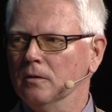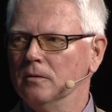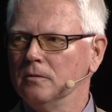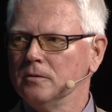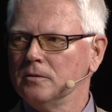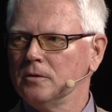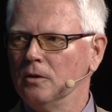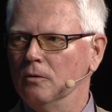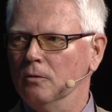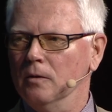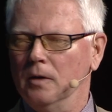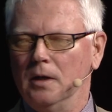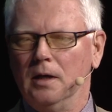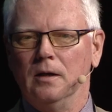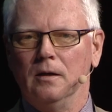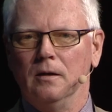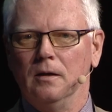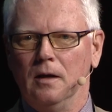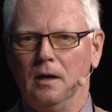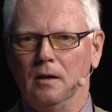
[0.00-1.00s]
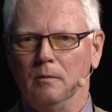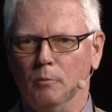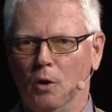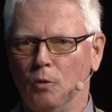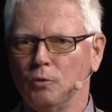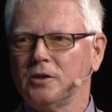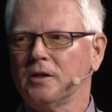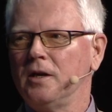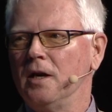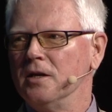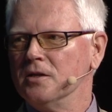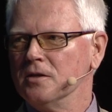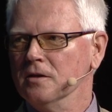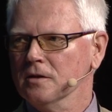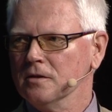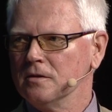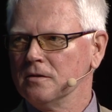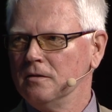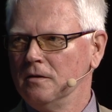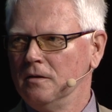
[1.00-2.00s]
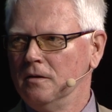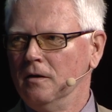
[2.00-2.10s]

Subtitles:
So, in most cases,